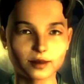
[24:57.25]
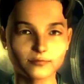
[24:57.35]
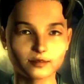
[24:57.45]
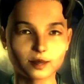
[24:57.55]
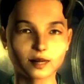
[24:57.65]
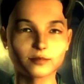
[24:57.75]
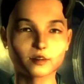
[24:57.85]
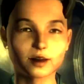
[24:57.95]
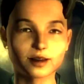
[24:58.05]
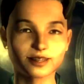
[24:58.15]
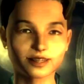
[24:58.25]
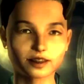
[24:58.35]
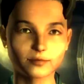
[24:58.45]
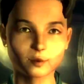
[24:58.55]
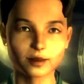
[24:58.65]
I'm frankly shocked
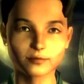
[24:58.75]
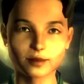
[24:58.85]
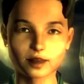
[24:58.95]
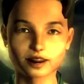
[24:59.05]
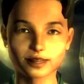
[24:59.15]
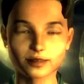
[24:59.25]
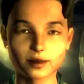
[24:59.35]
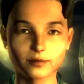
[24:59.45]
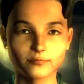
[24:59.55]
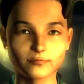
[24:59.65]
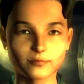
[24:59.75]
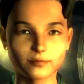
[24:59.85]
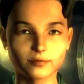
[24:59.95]
that he waited all this time